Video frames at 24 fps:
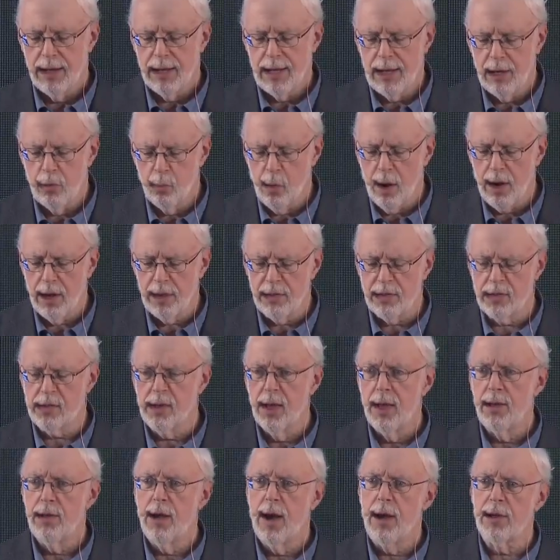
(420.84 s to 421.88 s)
He was
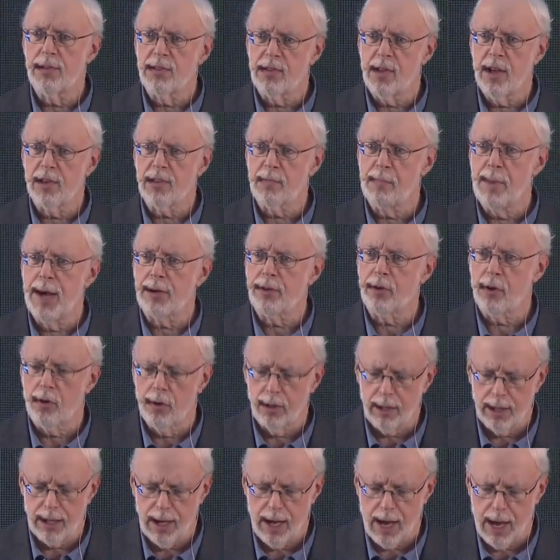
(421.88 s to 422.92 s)
a suspect
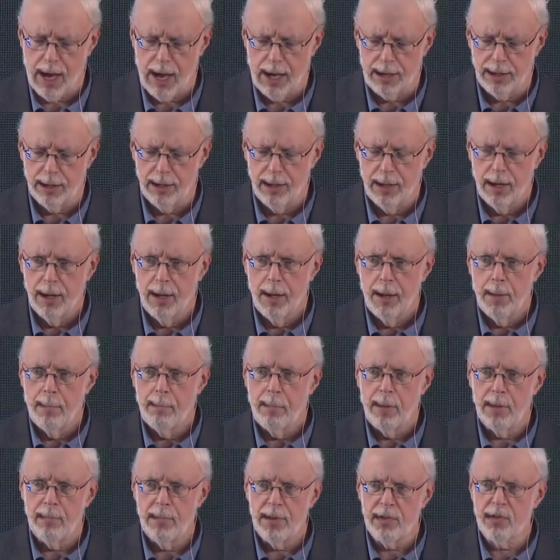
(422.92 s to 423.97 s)
early on
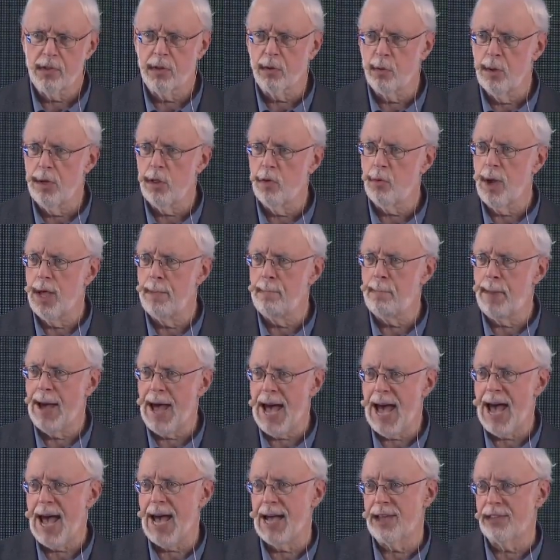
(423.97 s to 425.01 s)
but Mr. Ridgway
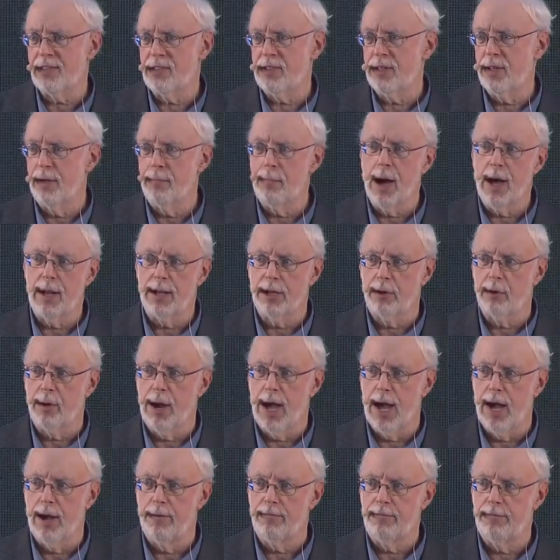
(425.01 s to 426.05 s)
passed a
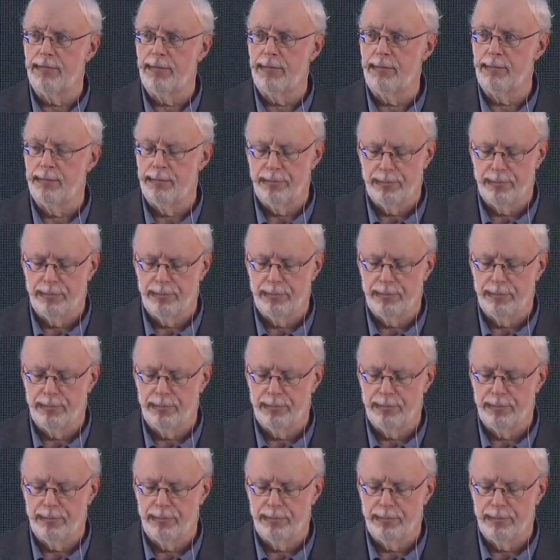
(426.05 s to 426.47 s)
polygraph.